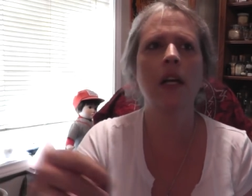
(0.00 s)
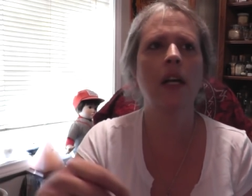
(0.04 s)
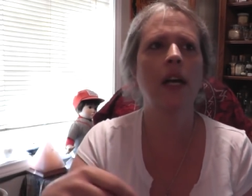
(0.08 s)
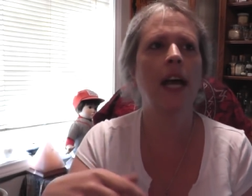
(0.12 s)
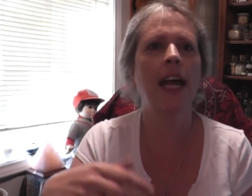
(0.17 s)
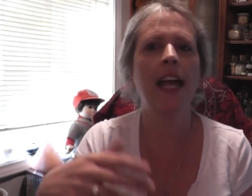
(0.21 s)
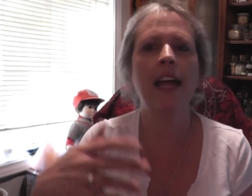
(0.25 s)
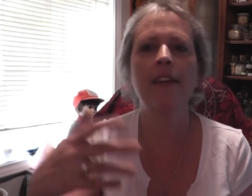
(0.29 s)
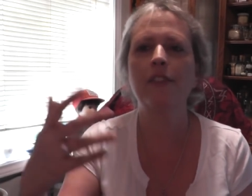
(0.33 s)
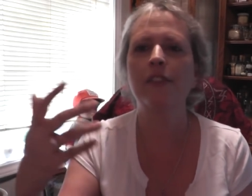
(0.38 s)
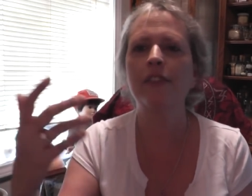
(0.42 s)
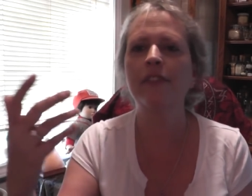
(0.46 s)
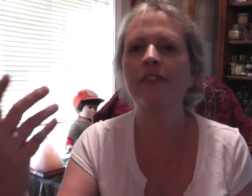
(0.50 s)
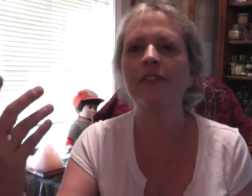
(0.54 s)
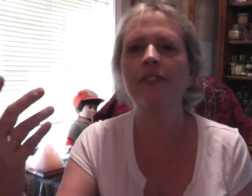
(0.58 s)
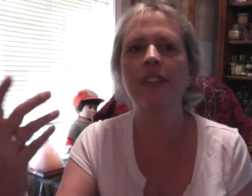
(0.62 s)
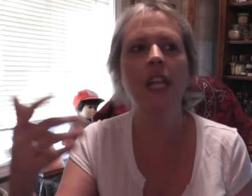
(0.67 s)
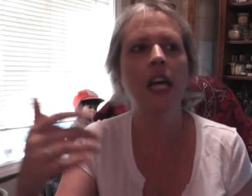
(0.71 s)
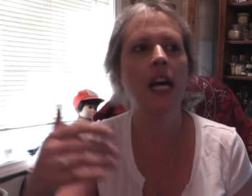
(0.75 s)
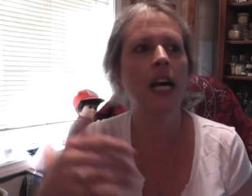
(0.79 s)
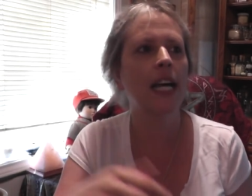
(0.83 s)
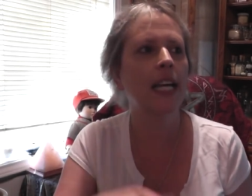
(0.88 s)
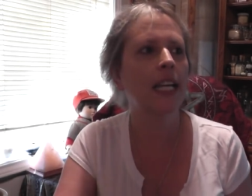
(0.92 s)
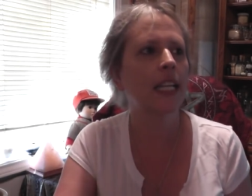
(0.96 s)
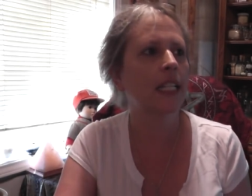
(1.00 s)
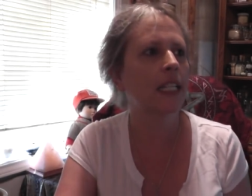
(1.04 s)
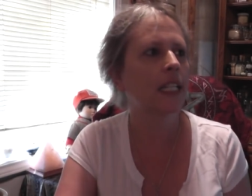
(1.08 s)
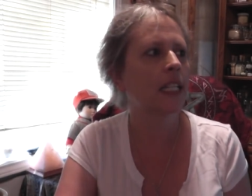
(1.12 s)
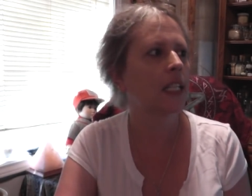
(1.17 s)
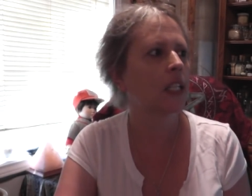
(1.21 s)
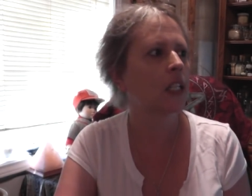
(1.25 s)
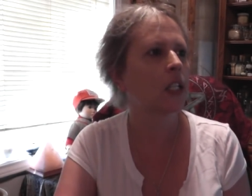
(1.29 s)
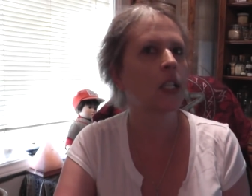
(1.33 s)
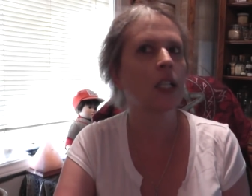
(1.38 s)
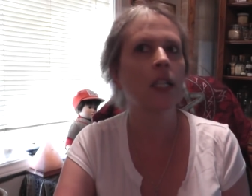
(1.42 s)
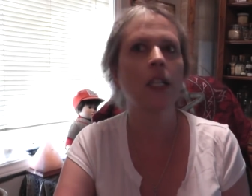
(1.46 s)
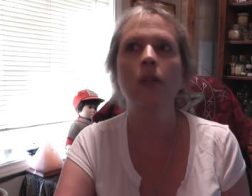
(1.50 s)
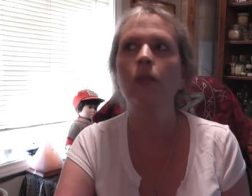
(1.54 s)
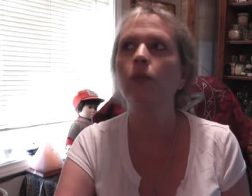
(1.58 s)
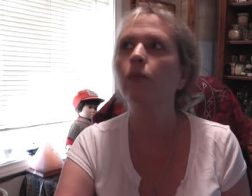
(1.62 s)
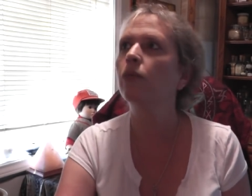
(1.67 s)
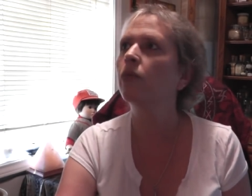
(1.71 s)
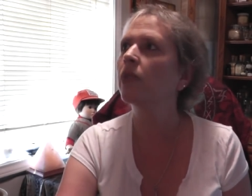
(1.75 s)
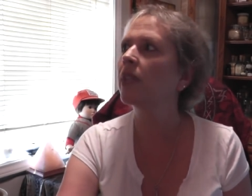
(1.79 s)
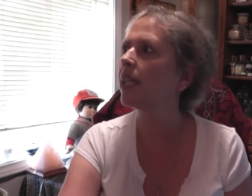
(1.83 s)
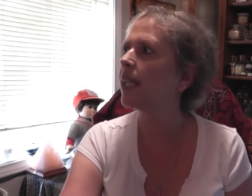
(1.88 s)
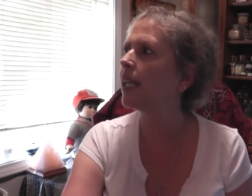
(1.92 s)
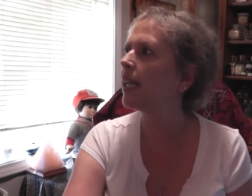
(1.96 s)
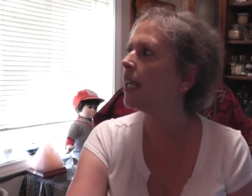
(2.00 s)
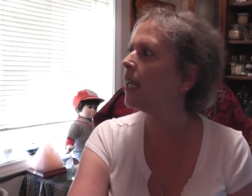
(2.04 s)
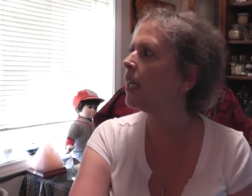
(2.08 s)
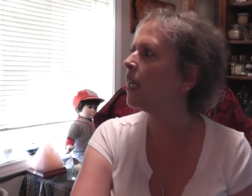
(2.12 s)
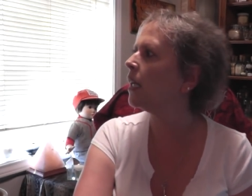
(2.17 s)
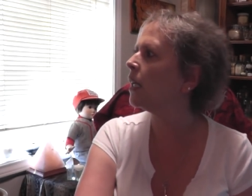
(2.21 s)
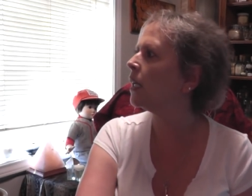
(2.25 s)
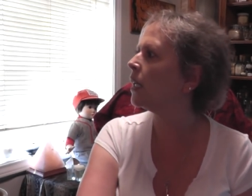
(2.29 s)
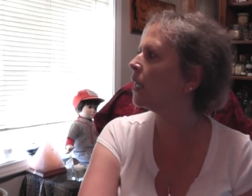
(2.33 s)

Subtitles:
I have a fly in here. Really?